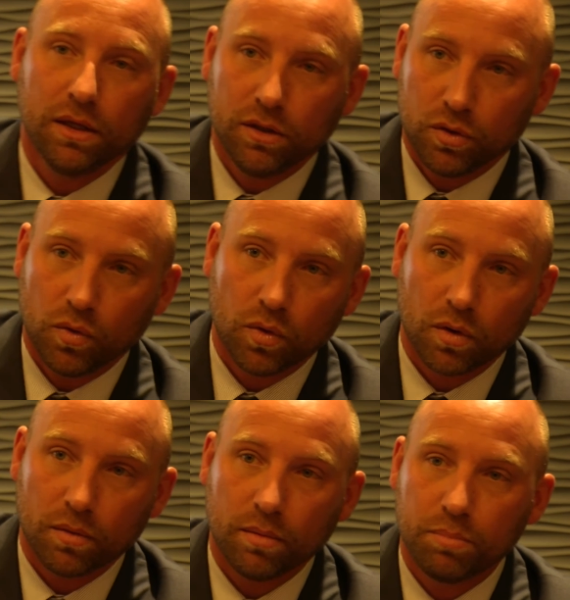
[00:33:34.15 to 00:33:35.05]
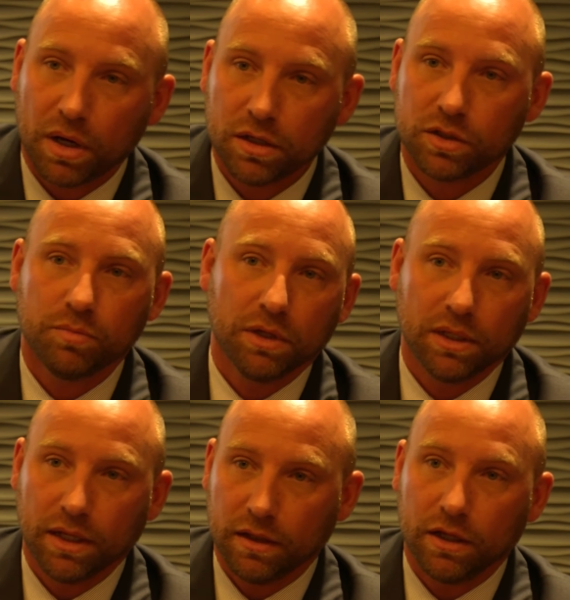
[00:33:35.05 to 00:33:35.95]
your
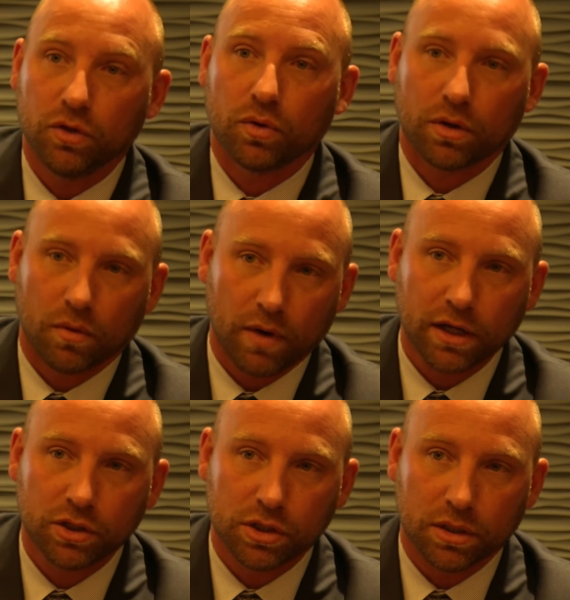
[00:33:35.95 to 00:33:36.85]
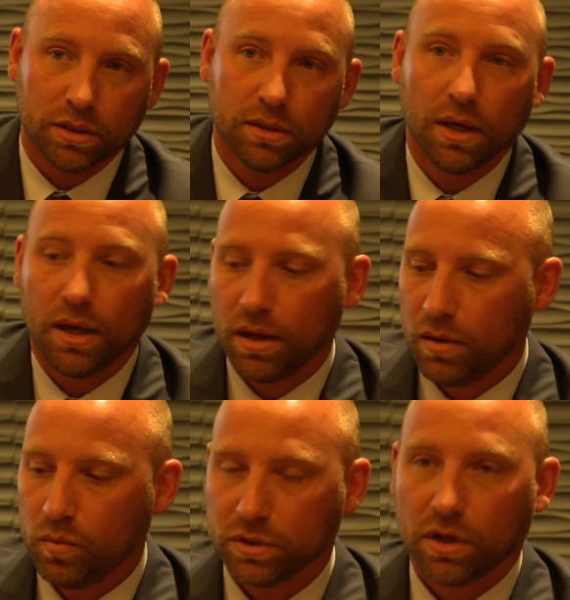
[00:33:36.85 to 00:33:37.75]
punishment and then your correction
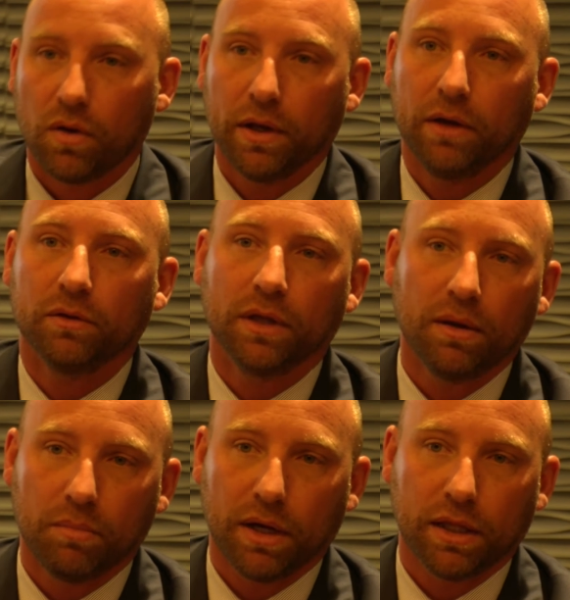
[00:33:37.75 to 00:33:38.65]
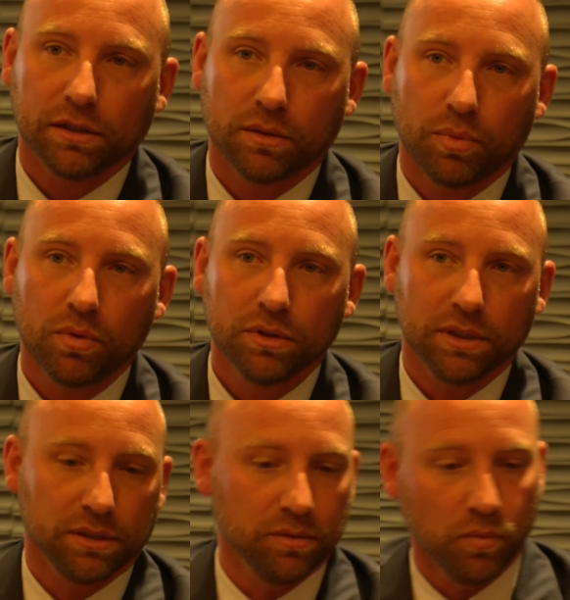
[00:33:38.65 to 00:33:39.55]
was all held up by that support
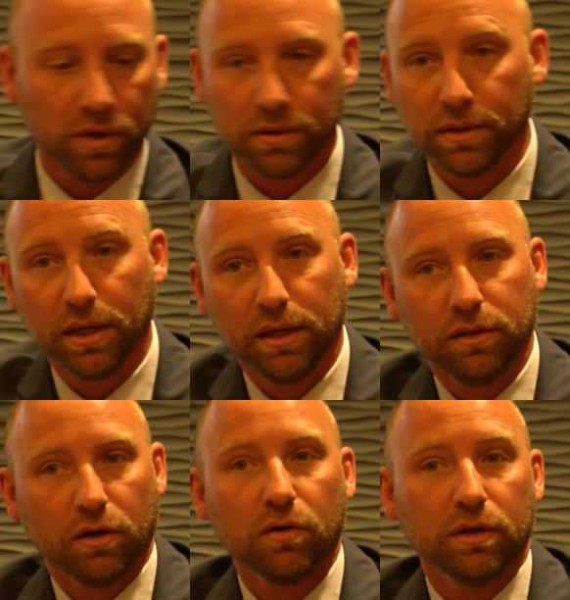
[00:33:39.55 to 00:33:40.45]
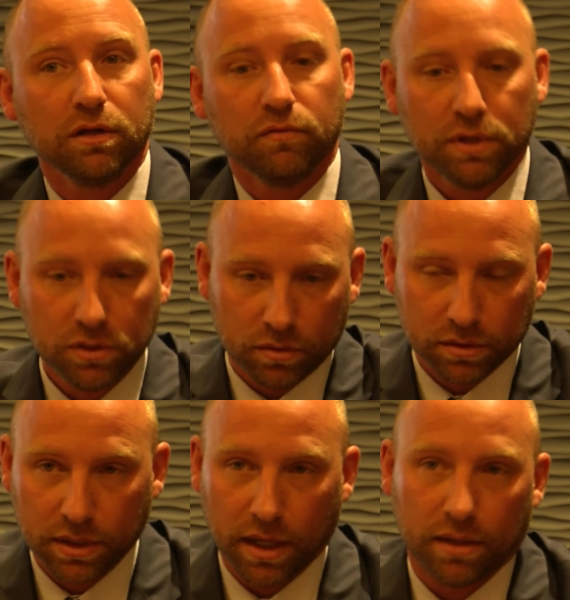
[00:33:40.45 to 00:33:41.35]
system. Well, there are
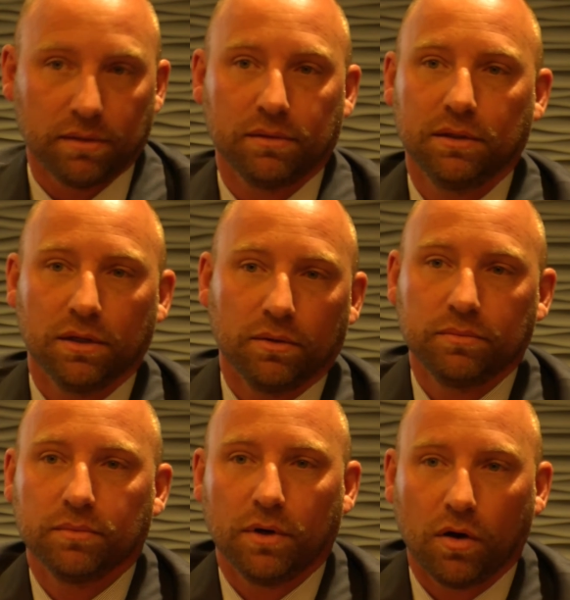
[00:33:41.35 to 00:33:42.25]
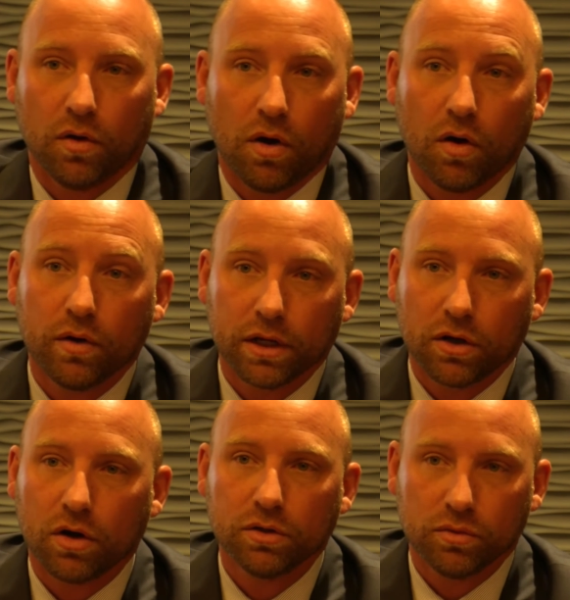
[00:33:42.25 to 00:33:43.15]
individuals that are
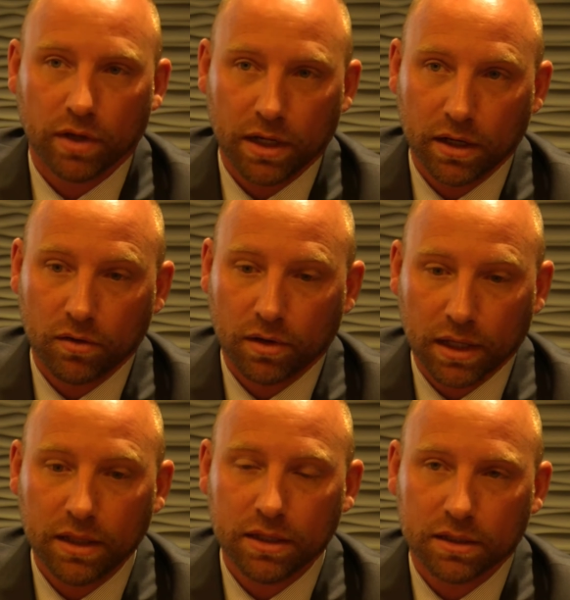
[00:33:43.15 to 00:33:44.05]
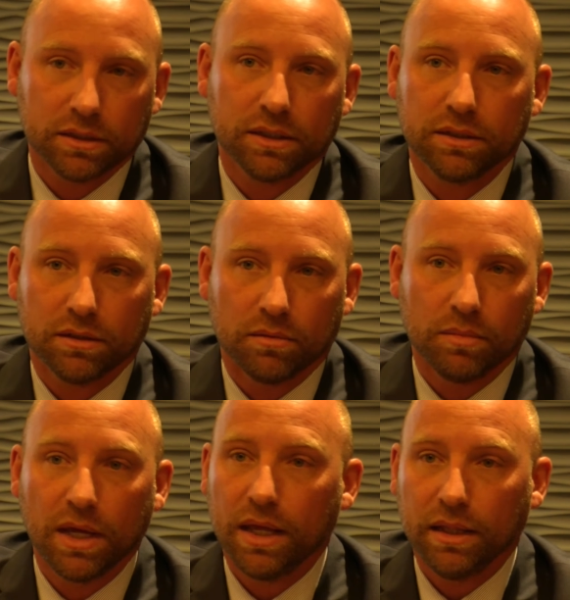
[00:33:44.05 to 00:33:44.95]
incarcerated and are in this
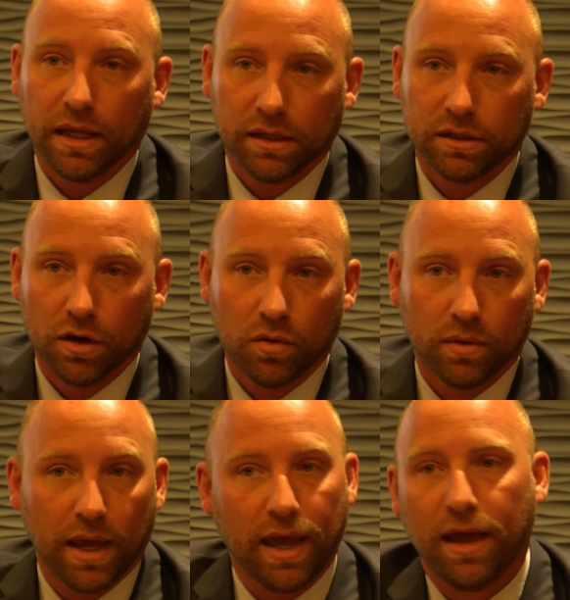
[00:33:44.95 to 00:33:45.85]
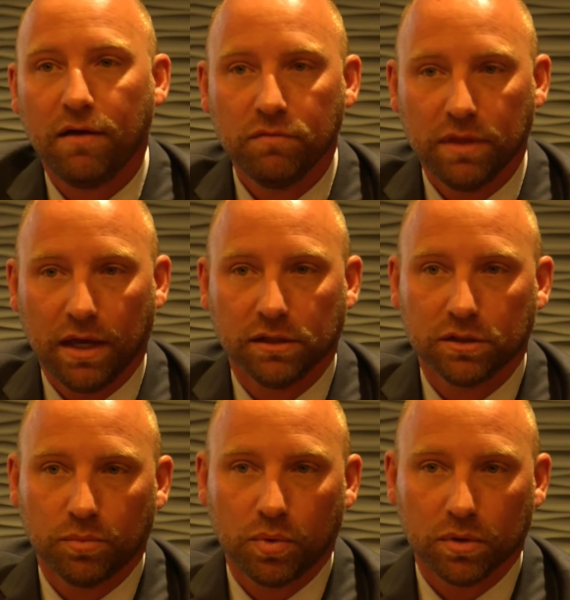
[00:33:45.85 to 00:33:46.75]
system that don't have that
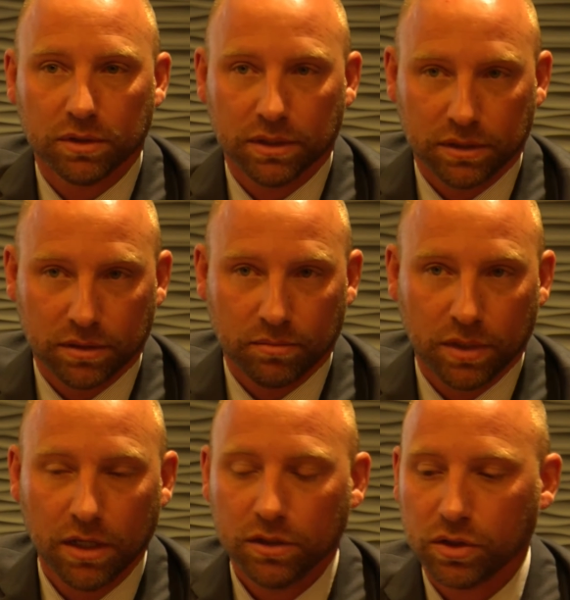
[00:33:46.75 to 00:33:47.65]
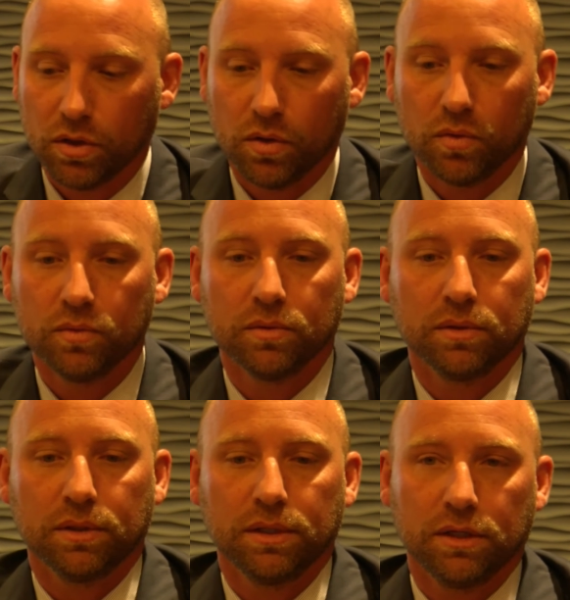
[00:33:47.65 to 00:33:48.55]
support system. So
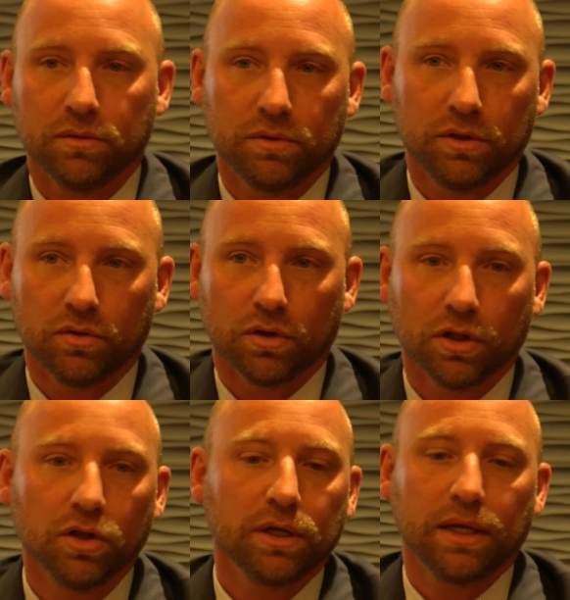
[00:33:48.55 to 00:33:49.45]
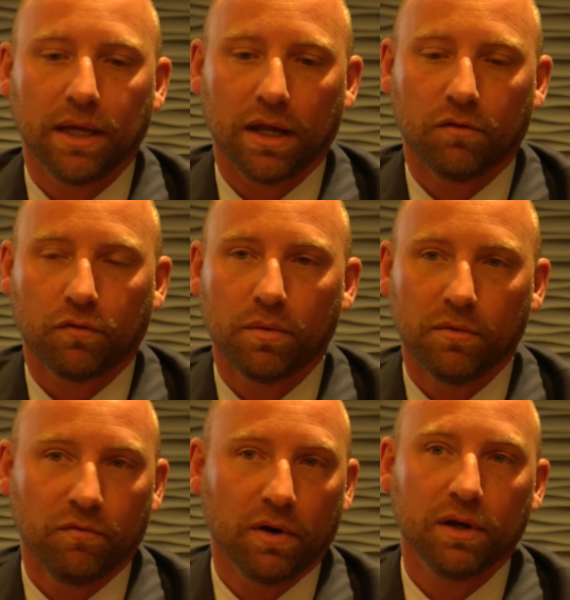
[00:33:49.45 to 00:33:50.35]
you're looking at it from
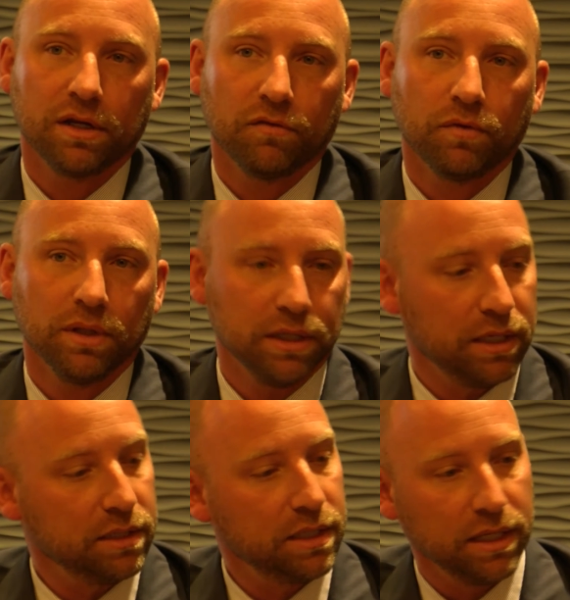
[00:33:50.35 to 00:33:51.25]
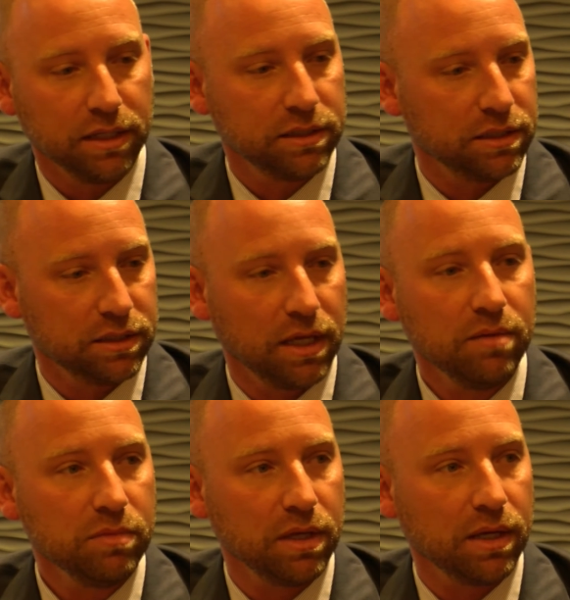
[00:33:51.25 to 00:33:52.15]
a very different lens, and it's the
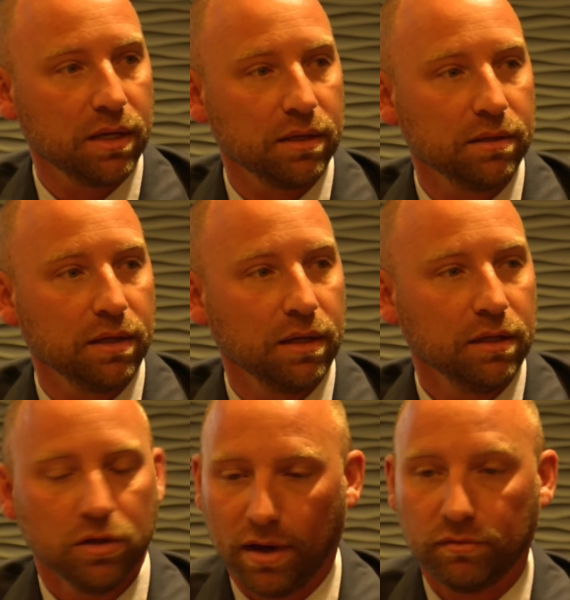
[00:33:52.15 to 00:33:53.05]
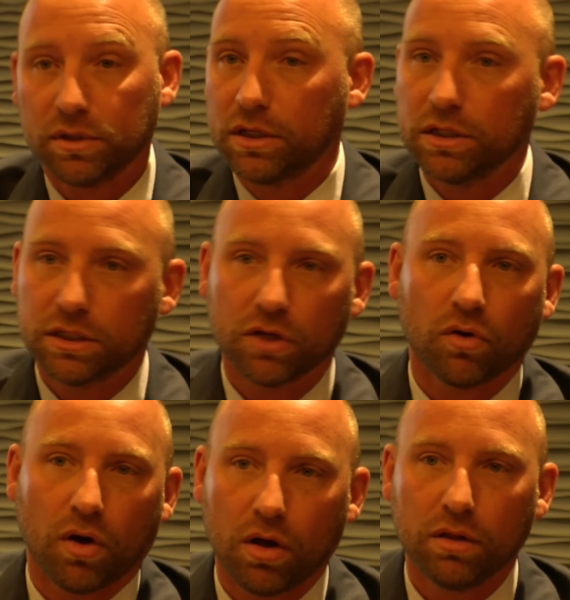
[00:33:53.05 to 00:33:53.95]
same thing. You have to
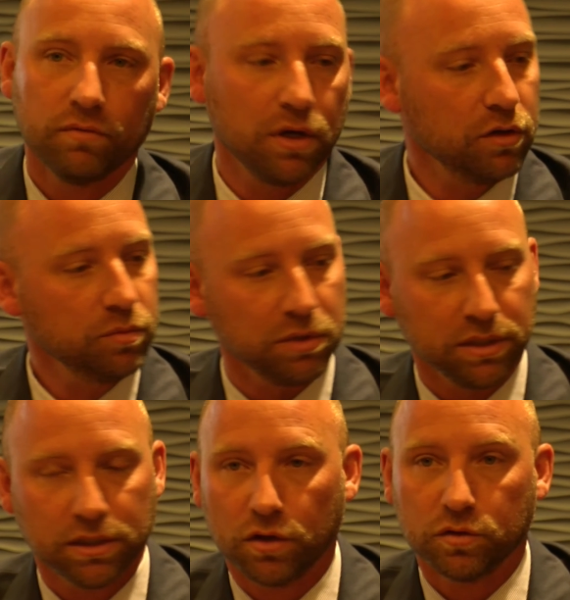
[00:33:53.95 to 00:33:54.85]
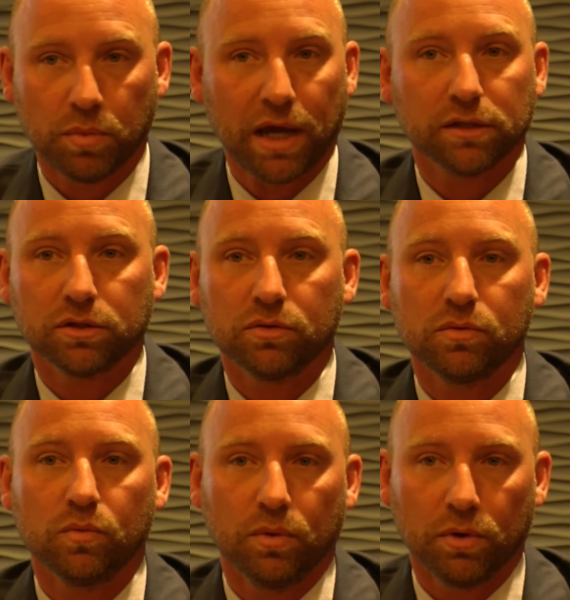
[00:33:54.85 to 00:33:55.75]
consider all of those, but it goes back
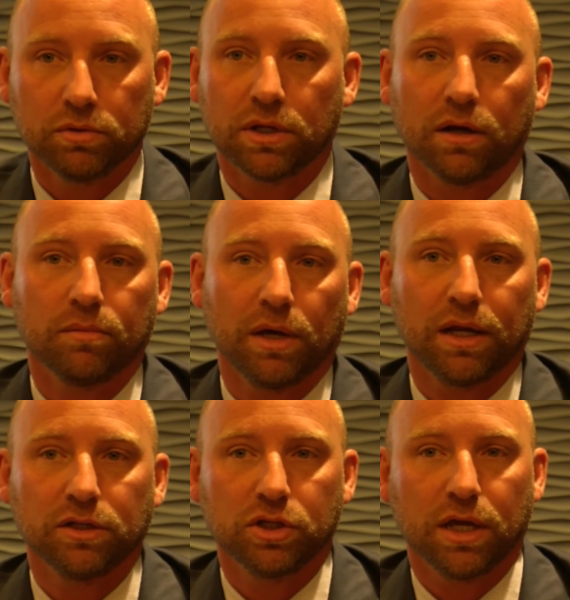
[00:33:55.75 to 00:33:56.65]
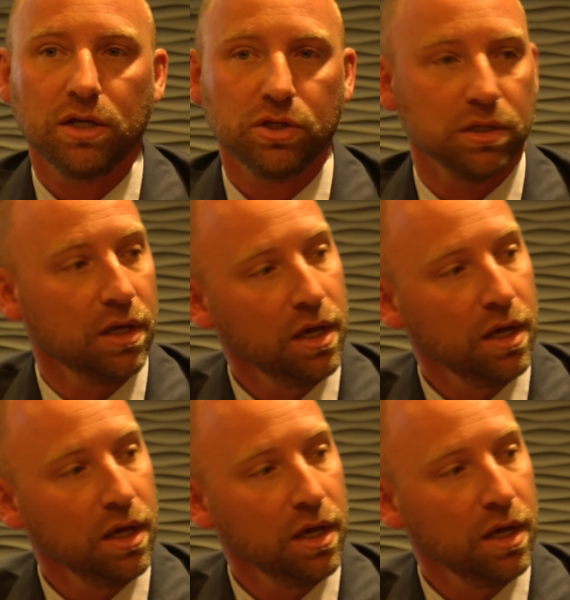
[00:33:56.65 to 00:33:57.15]
to when we were talking about education.